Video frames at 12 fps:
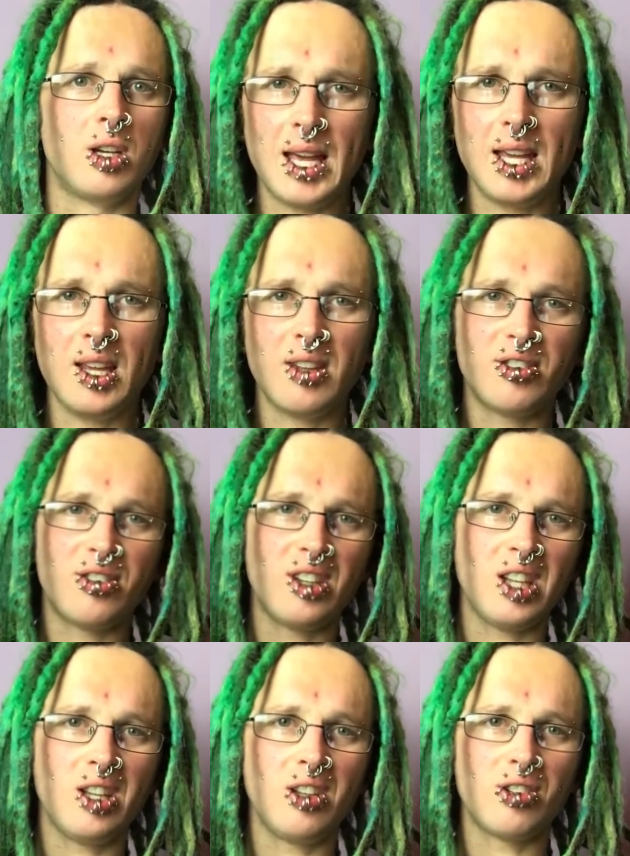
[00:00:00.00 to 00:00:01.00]
May
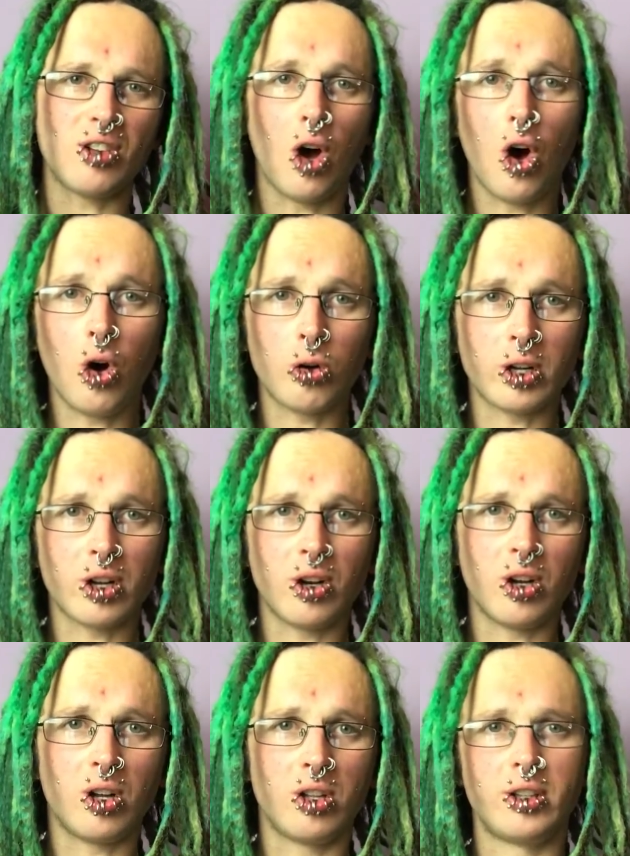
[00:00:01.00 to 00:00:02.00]
sees
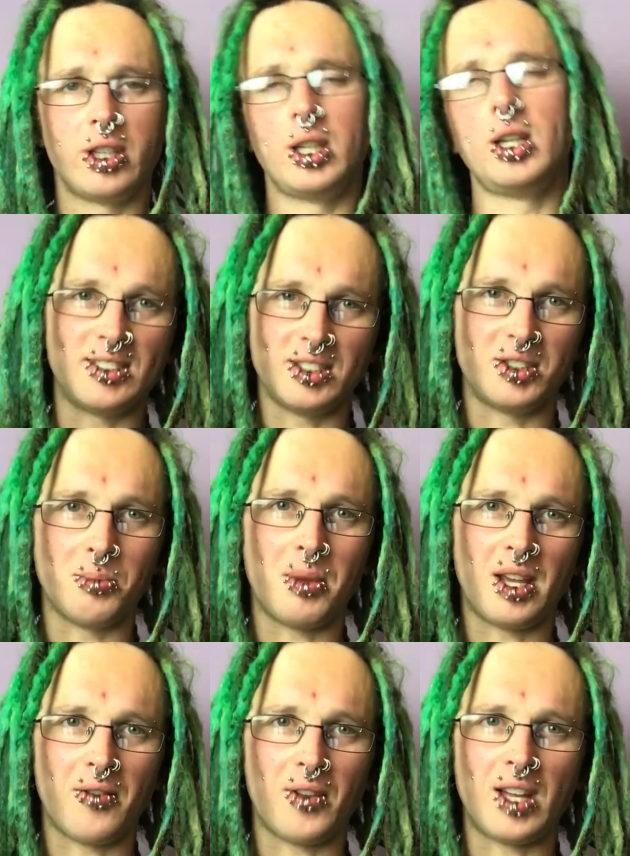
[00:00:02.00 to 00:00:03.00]
HorrorCon. This is
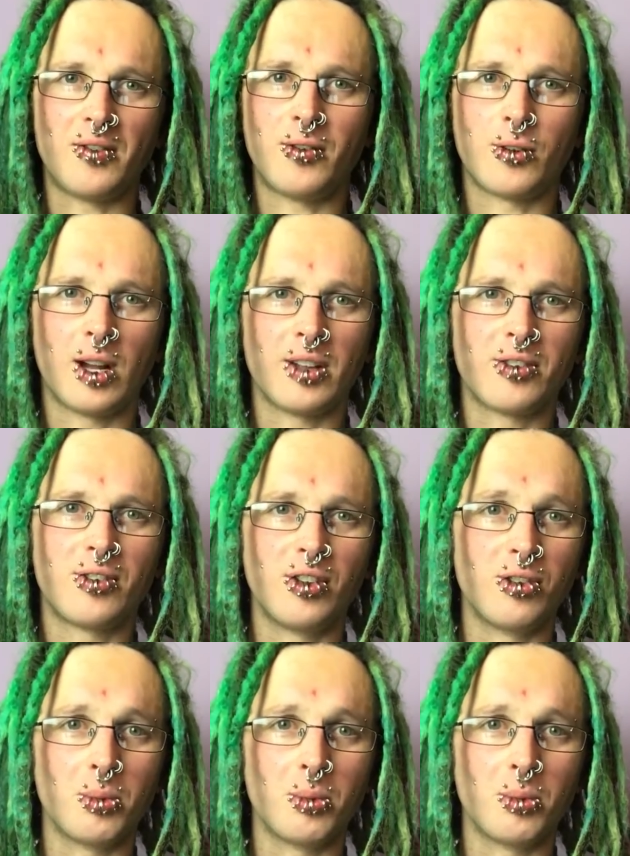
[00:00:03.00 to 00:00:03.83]
a big event for us.